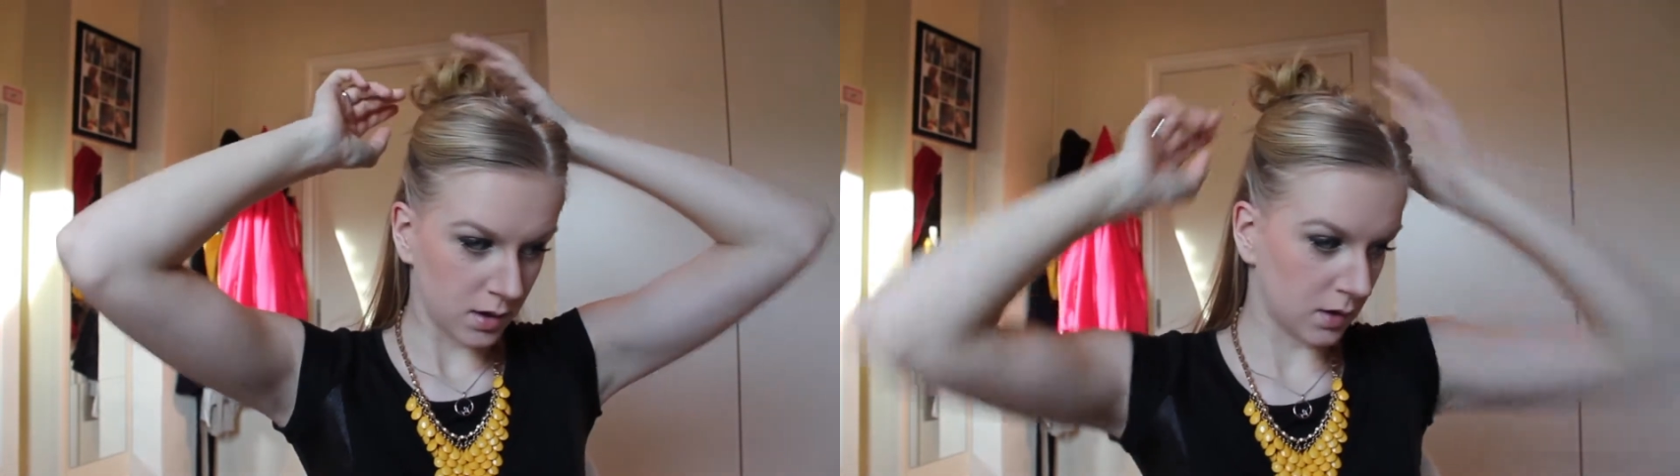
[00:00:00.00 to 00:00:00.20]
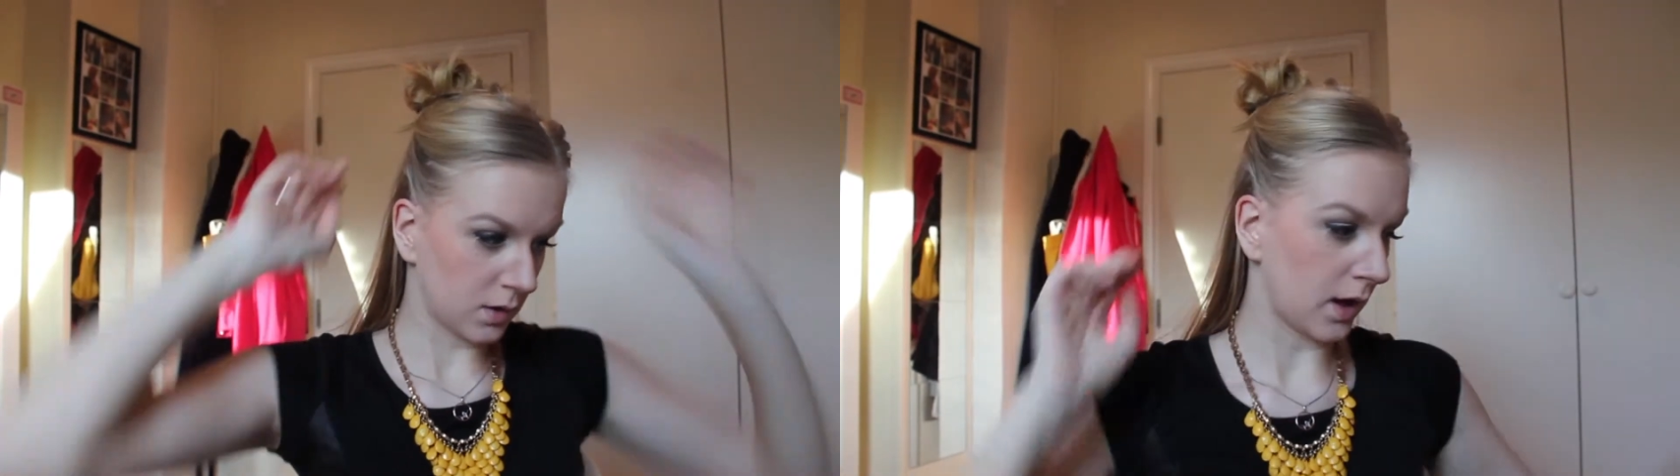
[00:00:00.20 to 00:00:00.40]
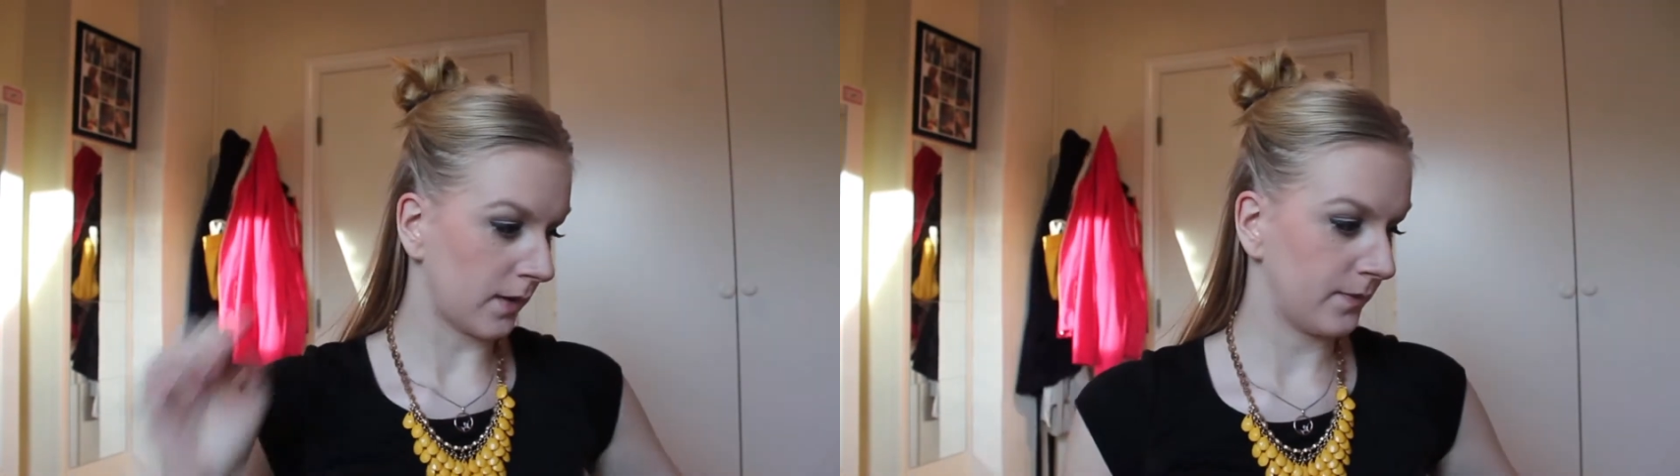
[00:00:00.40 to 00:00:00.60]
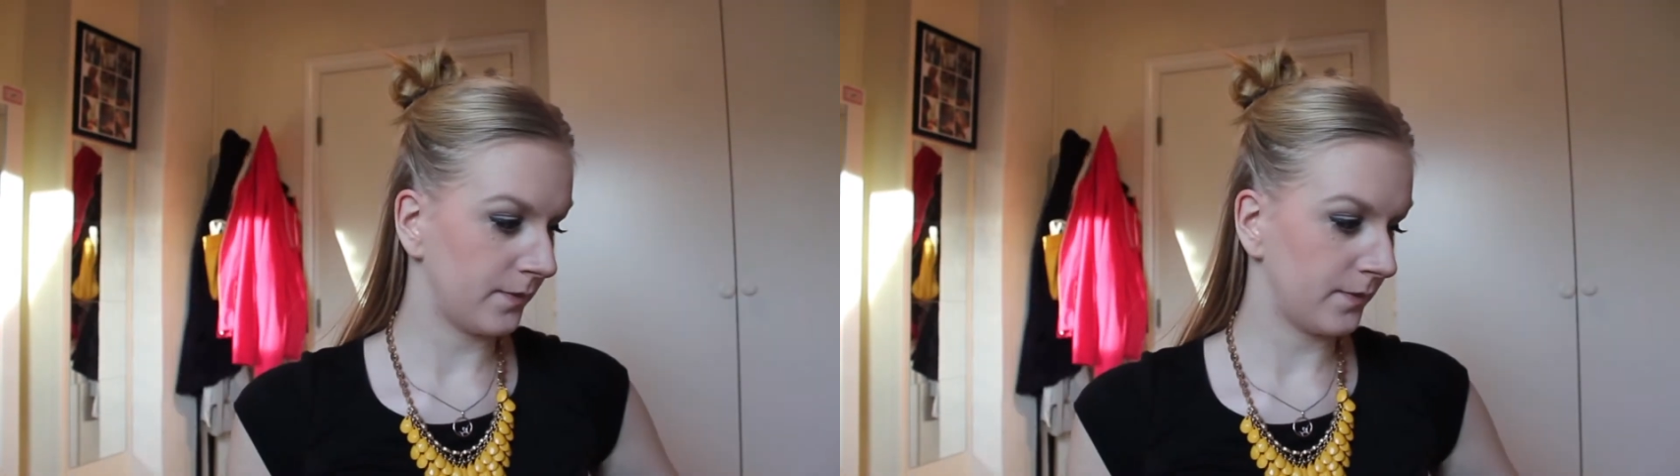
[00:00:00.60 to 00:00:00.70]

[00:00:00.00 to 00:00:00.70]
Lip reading: Okay.